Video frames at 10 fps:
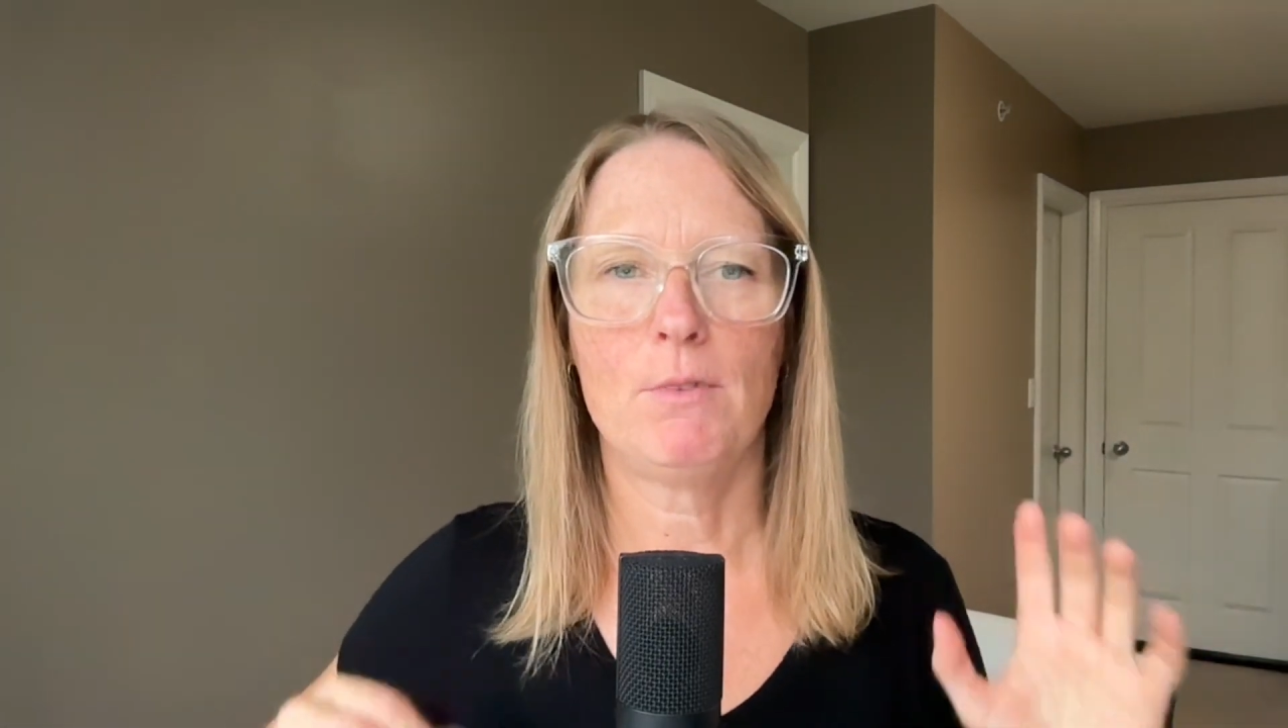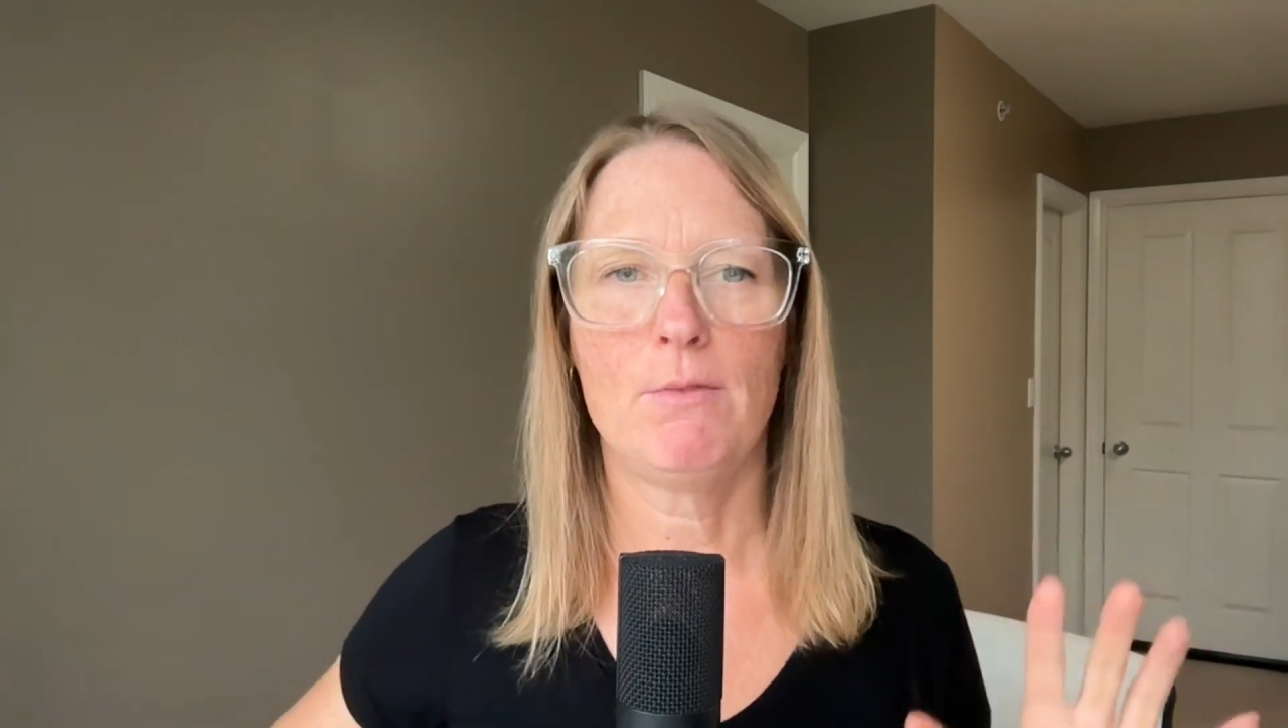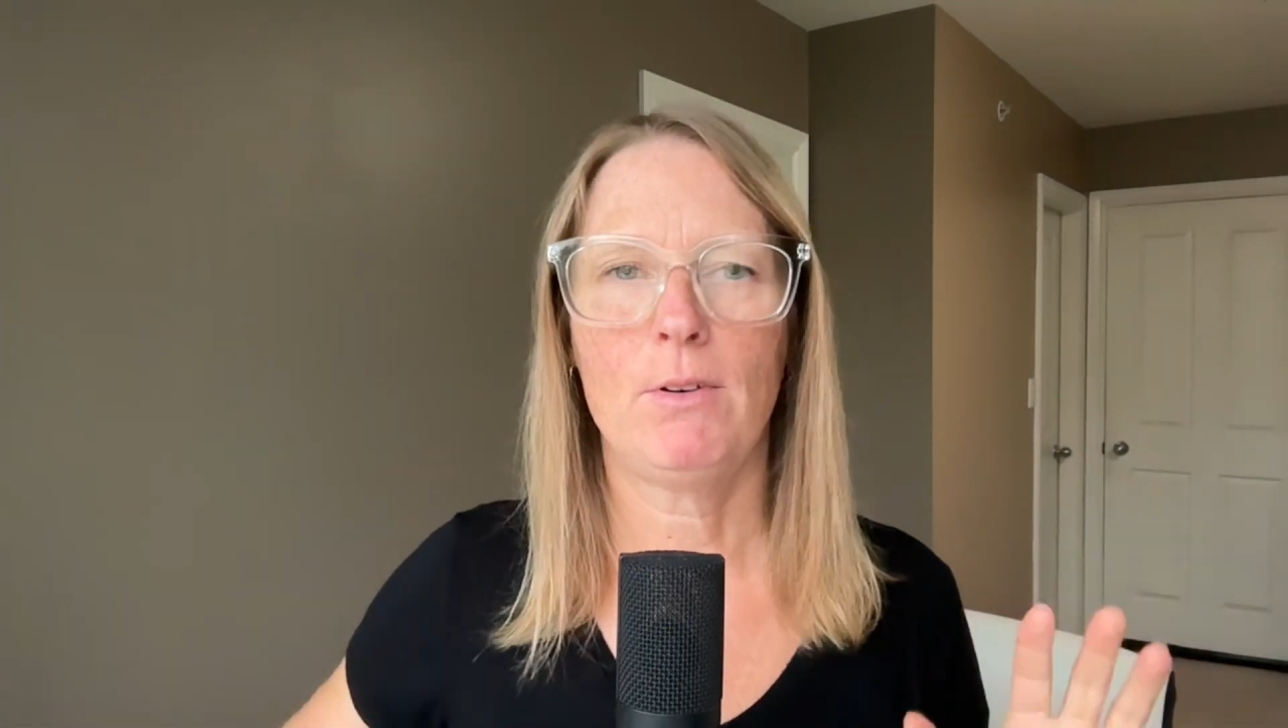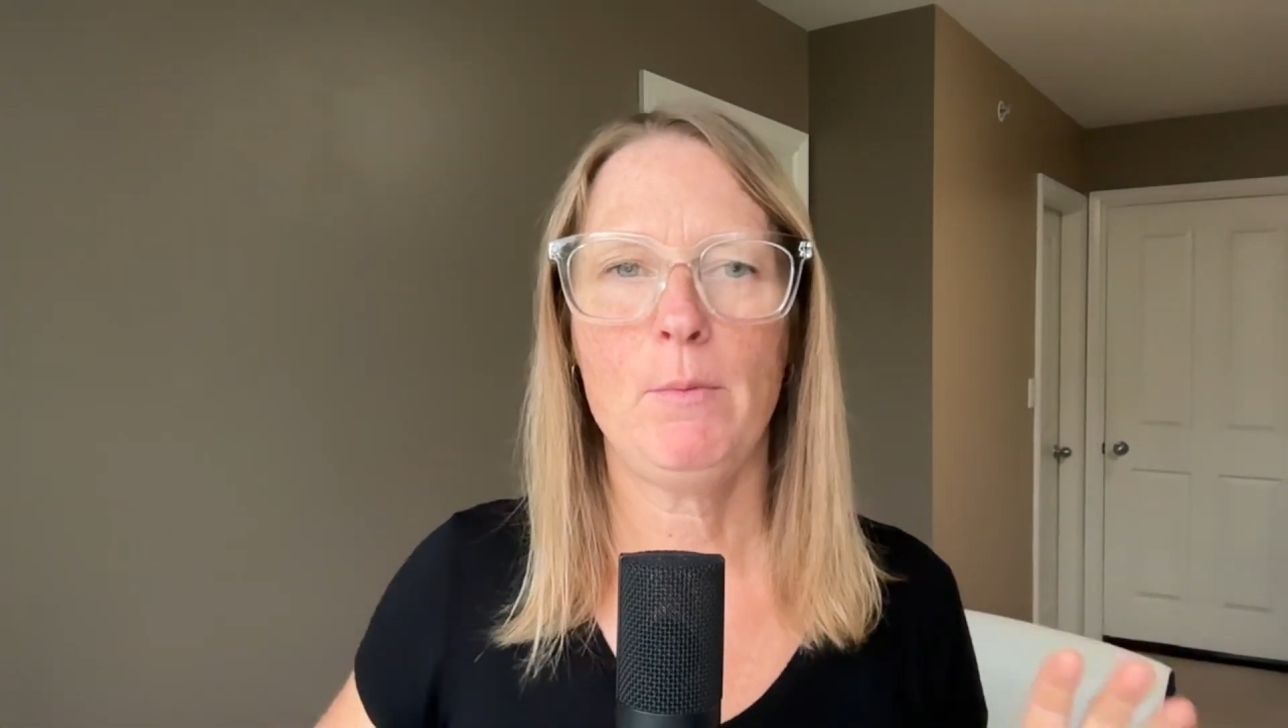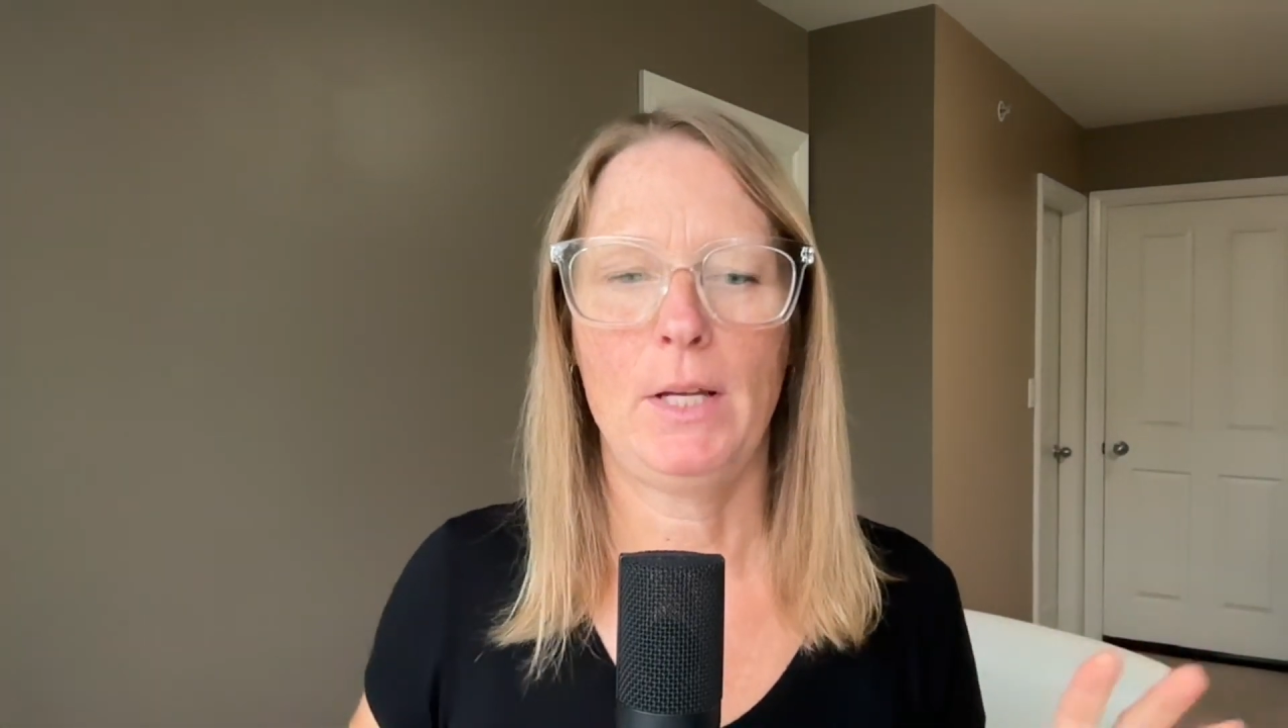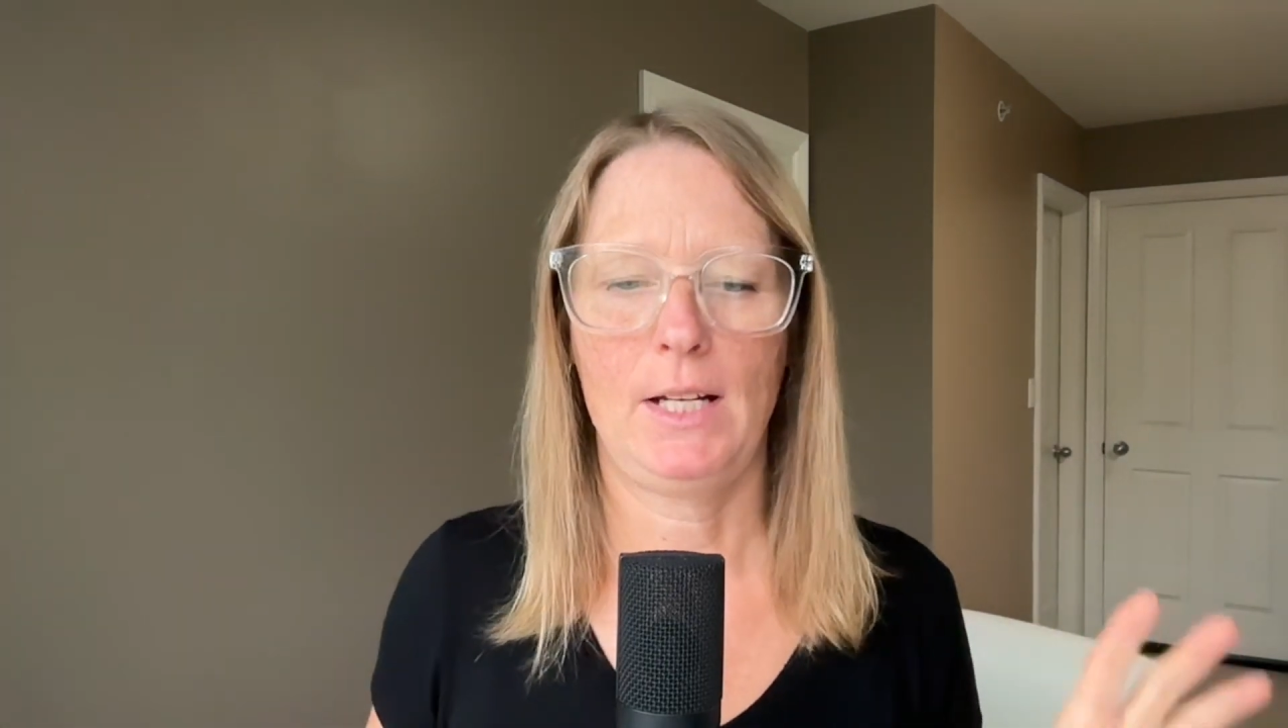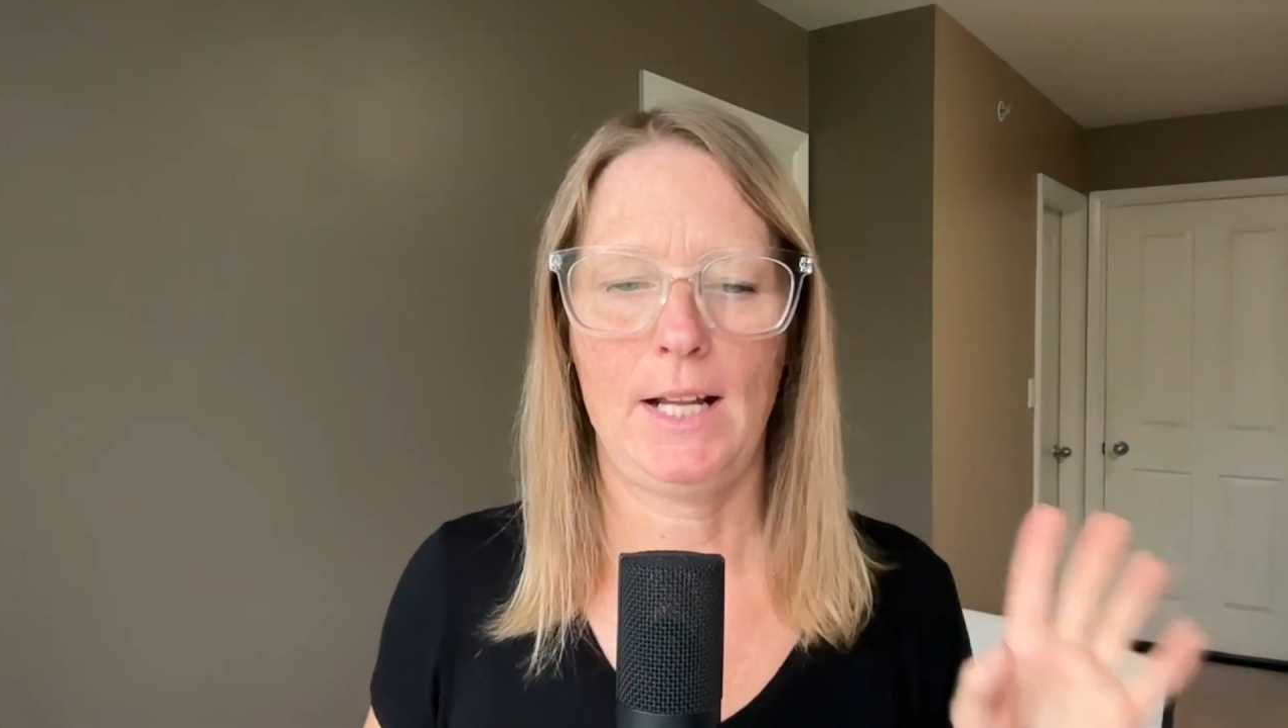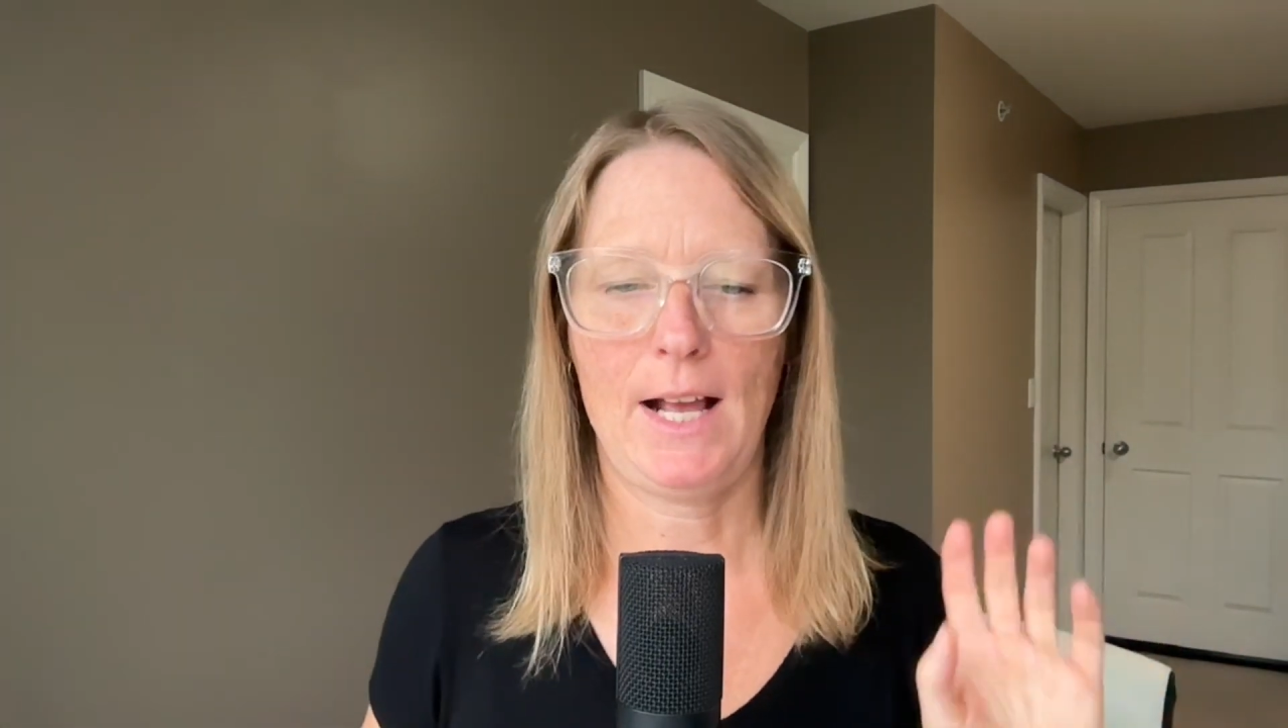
reframe it and